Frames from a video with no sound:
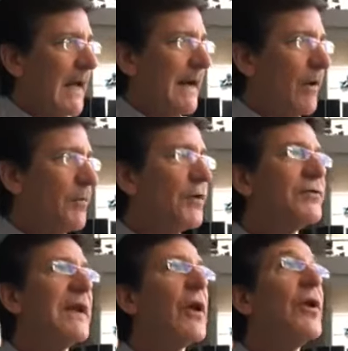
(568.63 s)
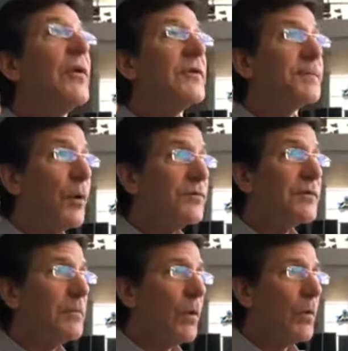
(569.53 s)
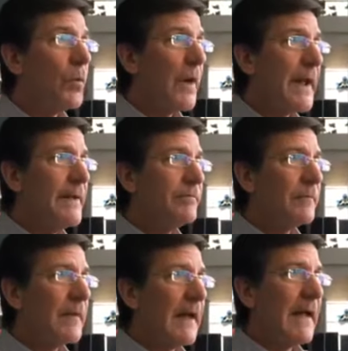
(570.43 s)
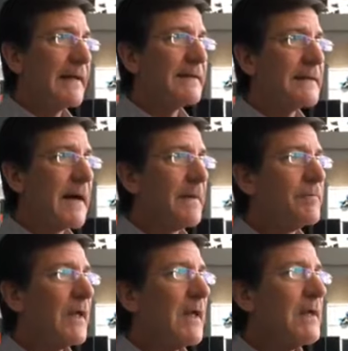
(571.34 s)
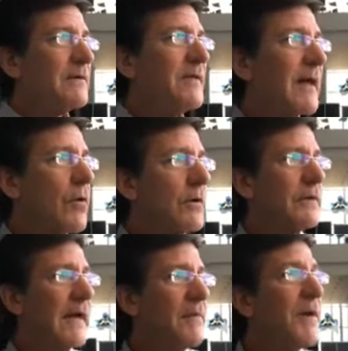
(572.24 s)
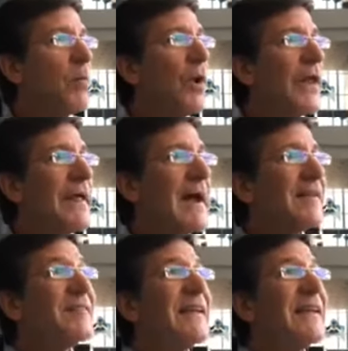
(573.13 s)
obviously on a responsible way. And everybody has